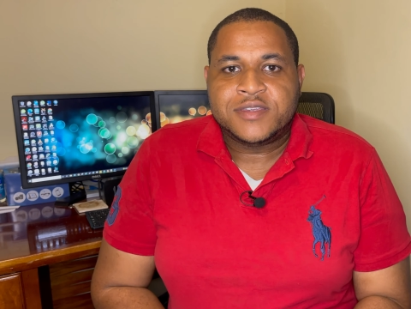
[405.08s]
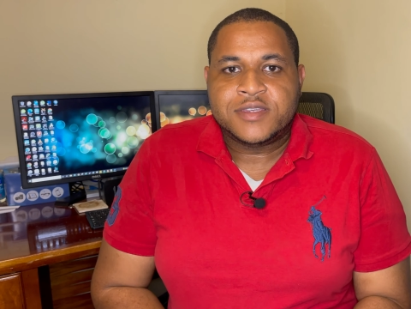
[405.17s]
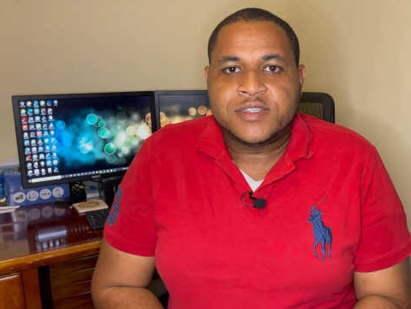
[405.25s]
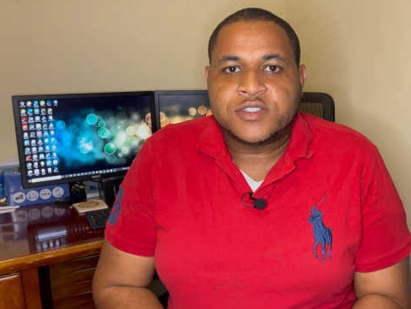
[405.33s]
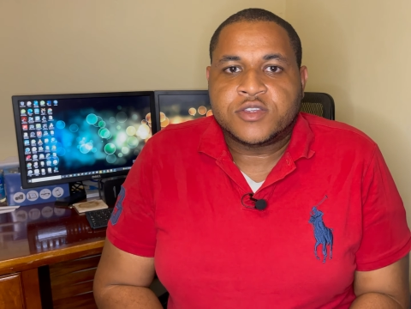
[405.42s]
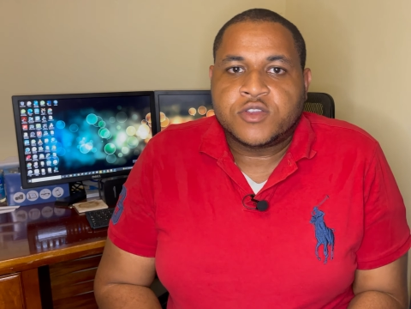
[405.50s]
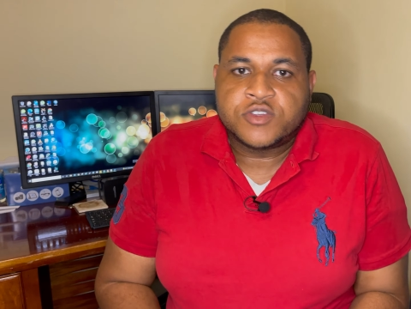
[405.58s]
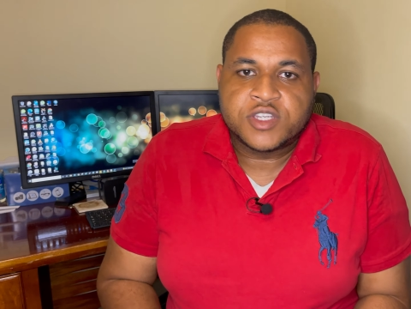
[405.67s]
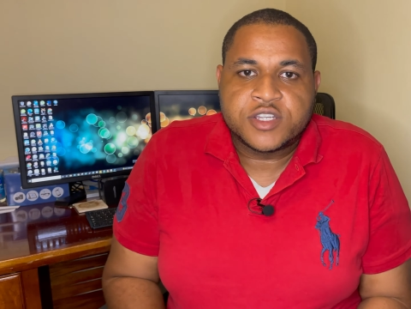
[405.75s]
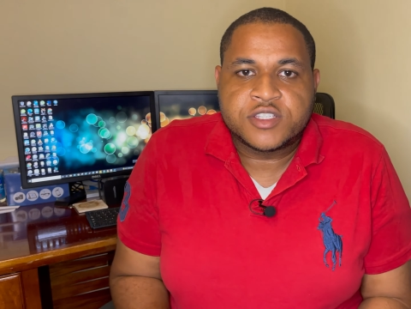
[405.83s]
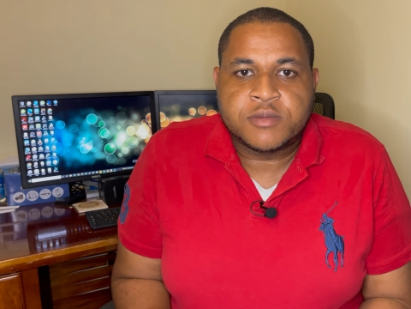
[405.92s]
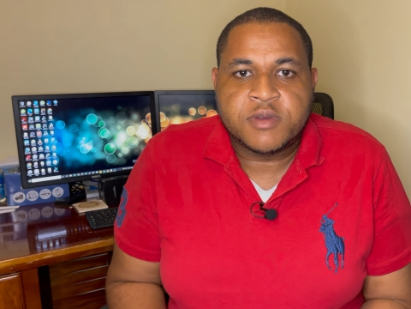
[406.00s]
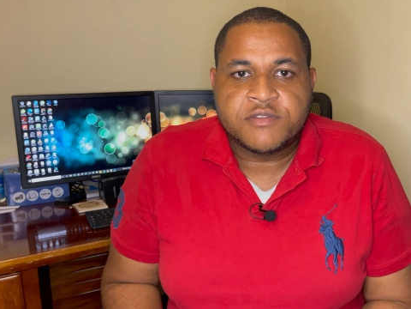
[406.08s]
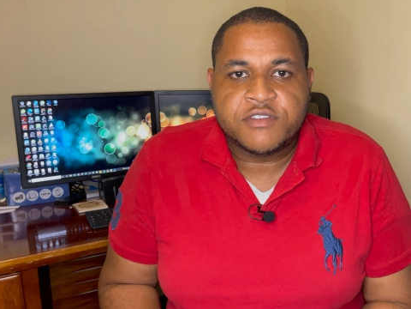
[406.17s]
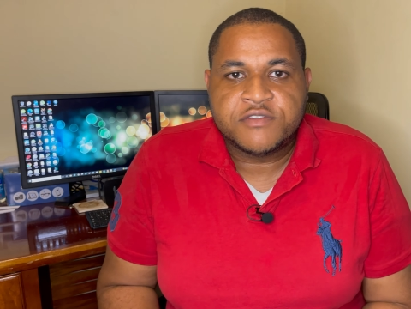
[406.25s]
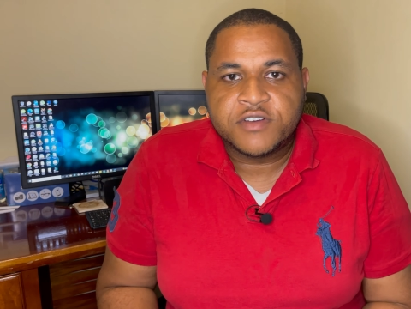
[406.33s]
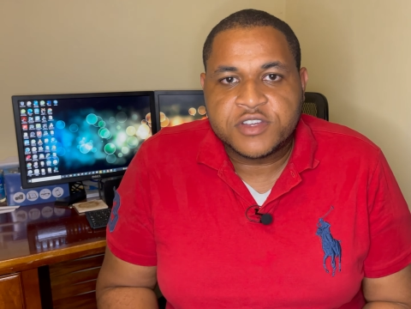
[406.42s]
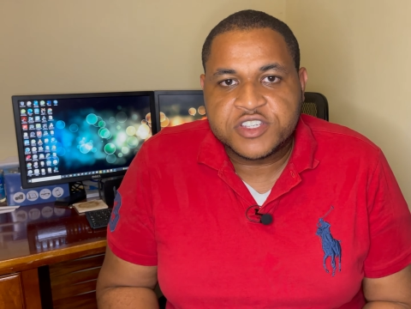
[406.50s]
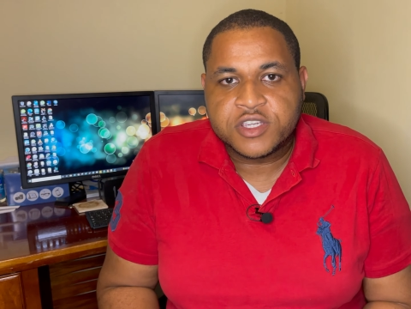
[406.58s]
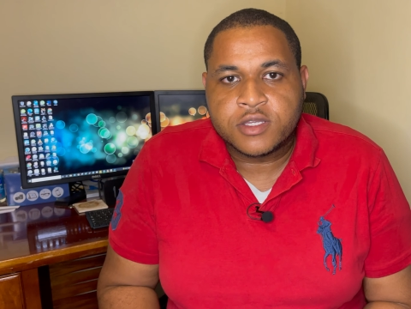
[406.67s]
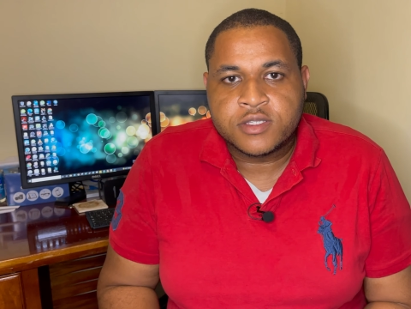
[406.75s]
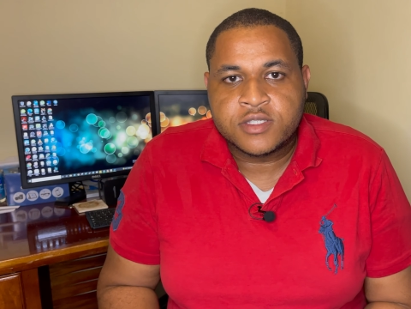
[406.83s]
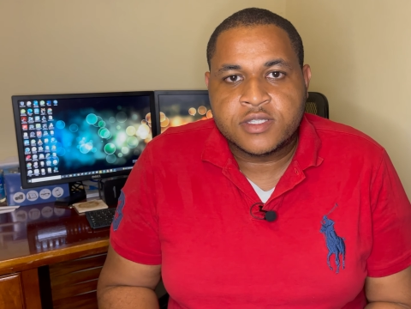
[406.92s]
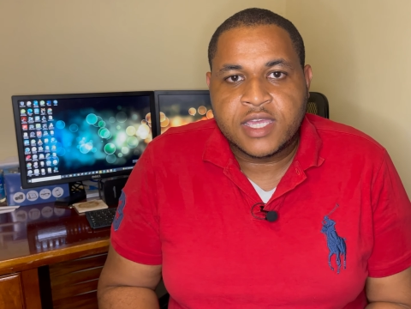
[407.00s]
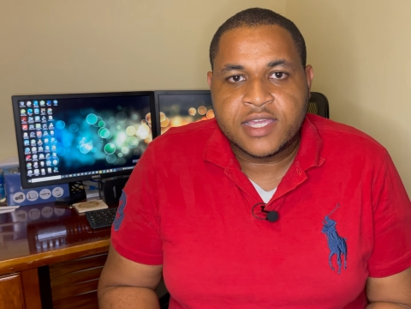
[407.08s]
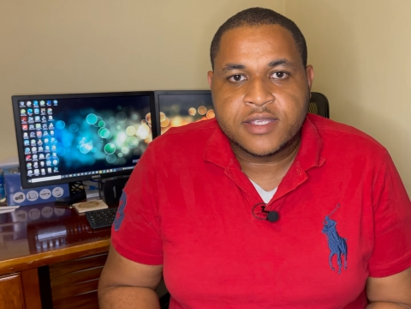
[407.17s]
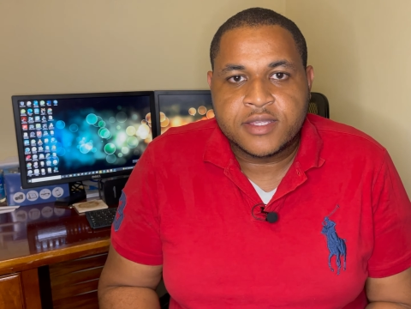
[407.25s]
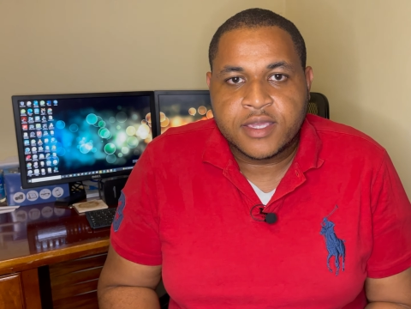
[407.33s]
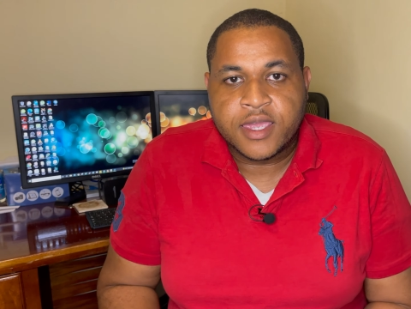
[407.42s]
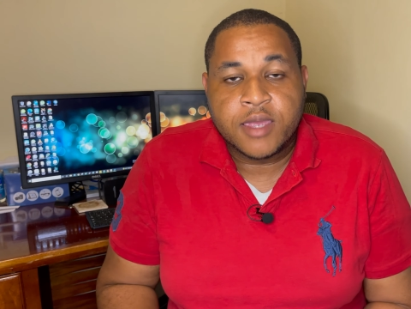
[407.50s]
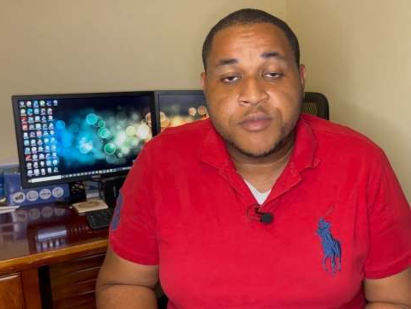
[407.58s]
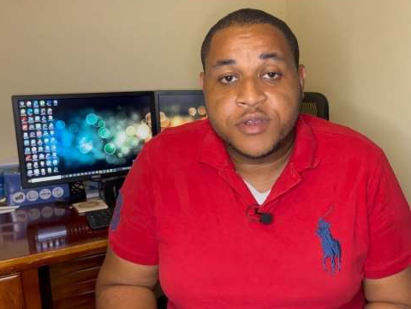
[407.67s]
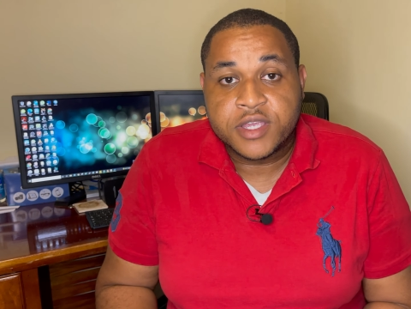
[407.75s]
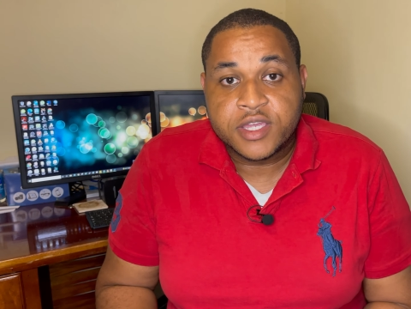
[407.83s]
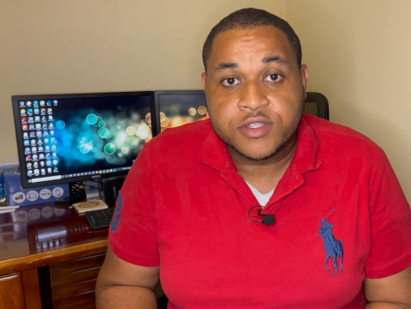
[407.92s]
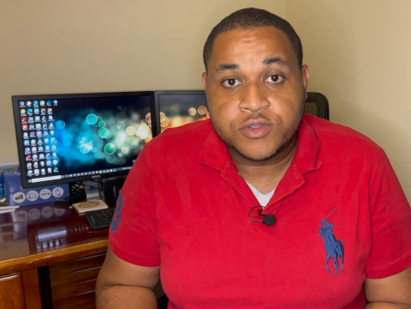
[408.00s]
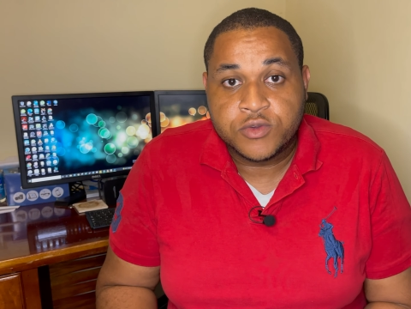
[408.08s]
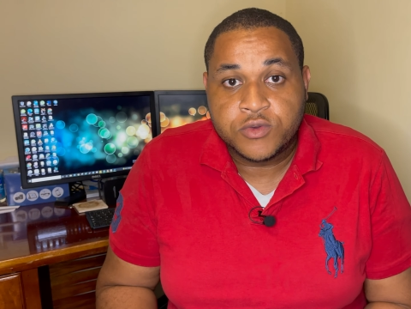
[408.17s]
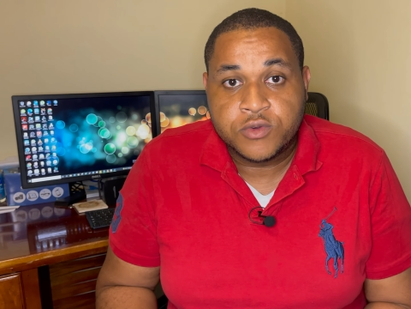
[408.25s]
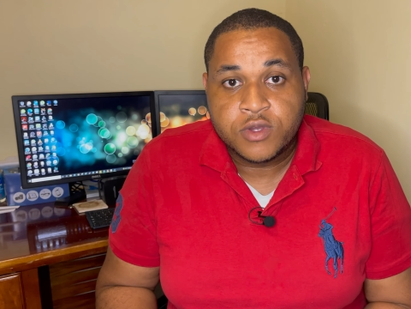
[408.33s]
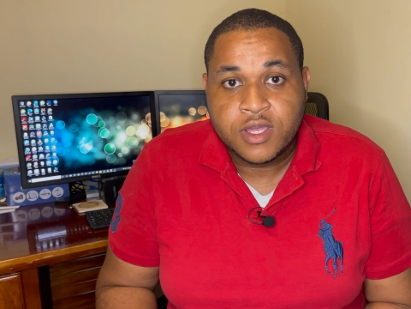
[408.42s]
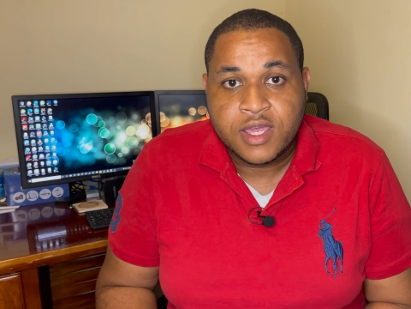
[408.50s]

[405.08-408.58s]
So those are some of the functions that the camera can do,